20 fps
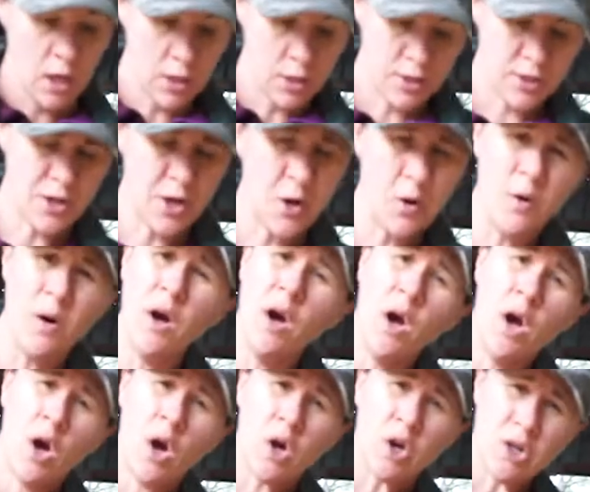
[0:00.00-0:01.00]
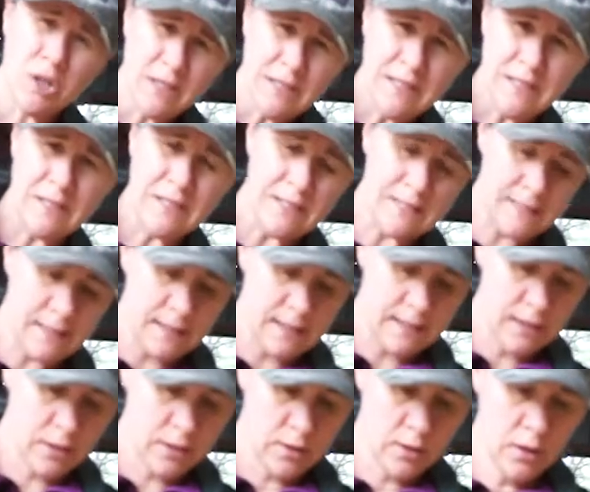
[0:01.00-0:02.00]
So earlier this
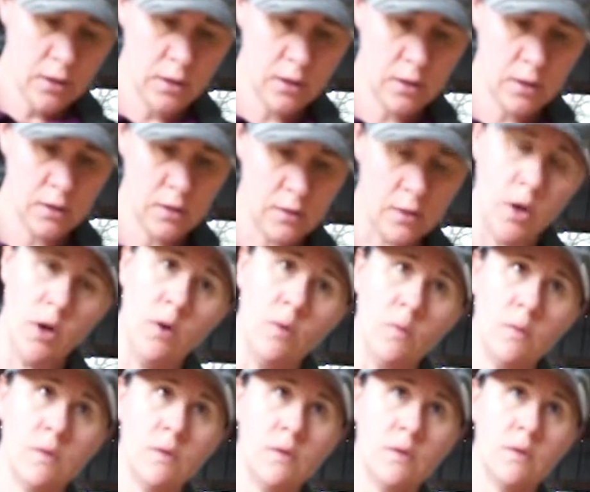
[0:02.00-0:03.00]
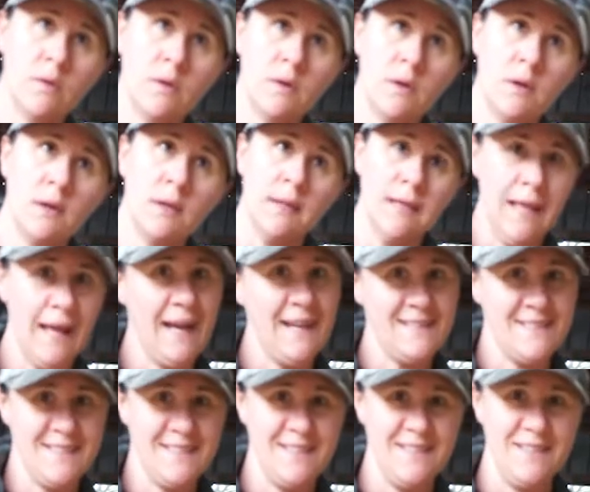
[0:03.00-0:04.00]
year,
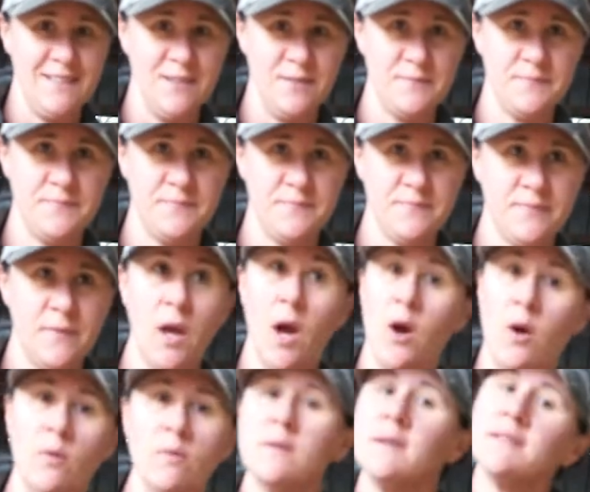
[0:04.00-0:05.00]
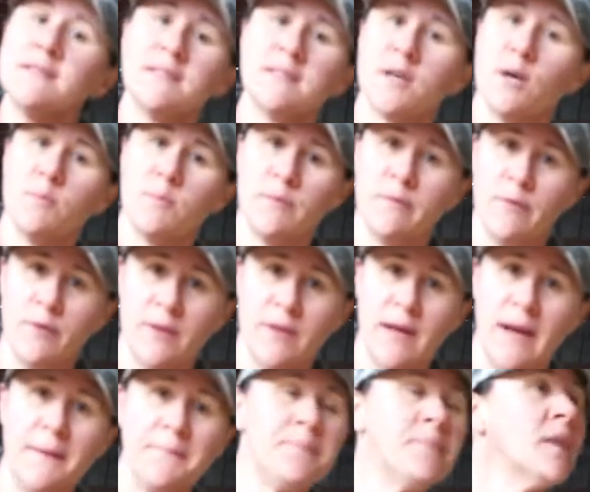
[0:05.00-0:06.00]
last year. Let's start before
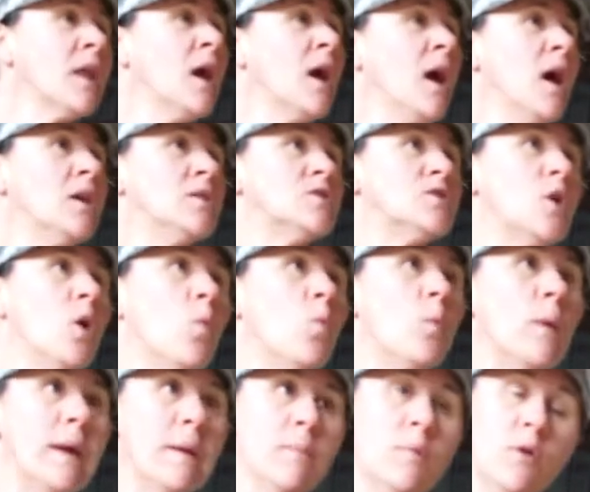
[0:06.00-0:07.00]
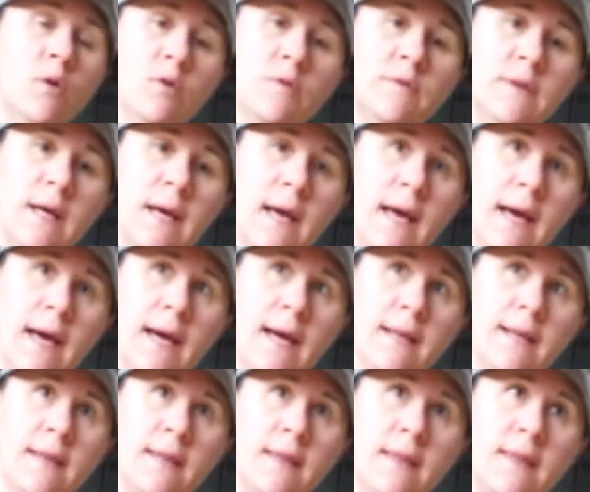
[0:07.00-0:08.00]
that. So we moved
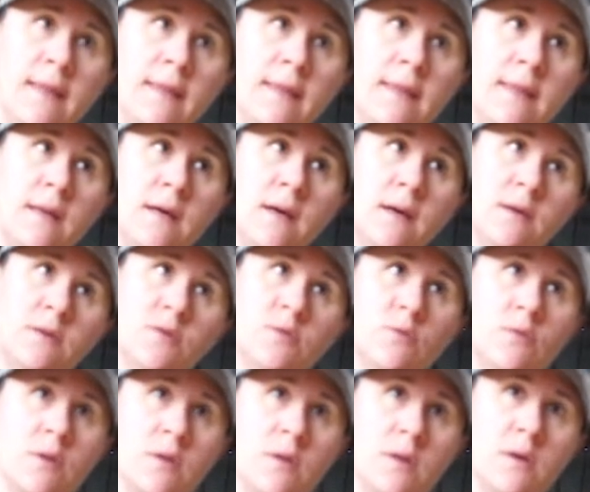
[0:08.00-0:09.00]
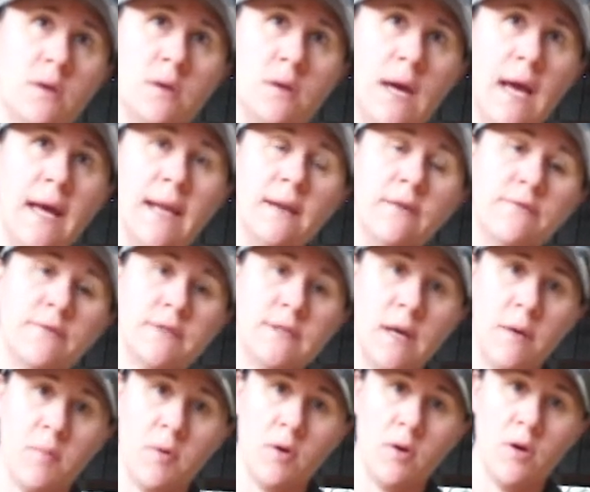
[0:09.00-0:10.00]
at the sort of the end of
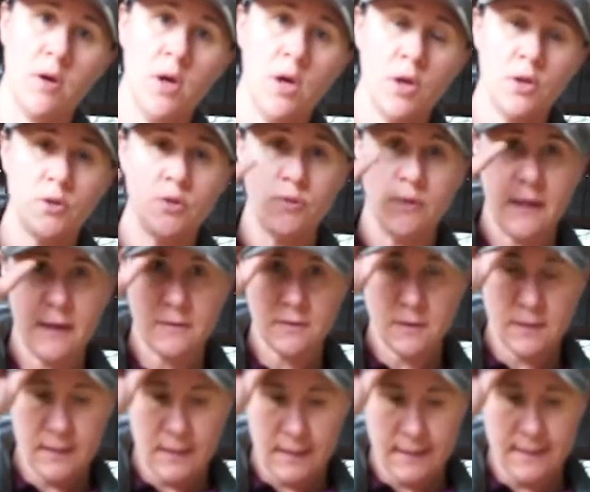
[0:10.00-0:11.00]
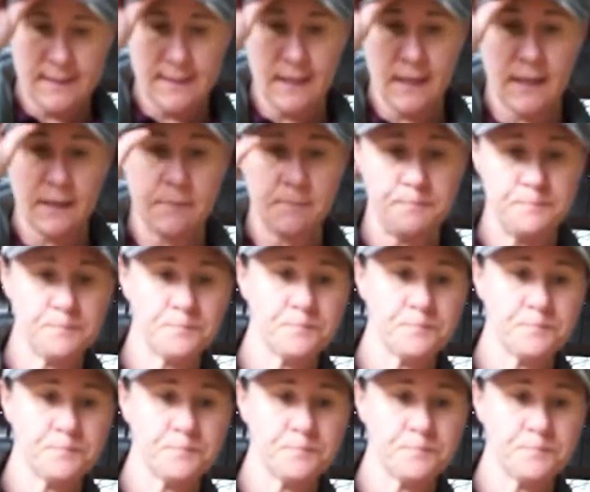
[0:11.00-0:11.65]
summer 2019.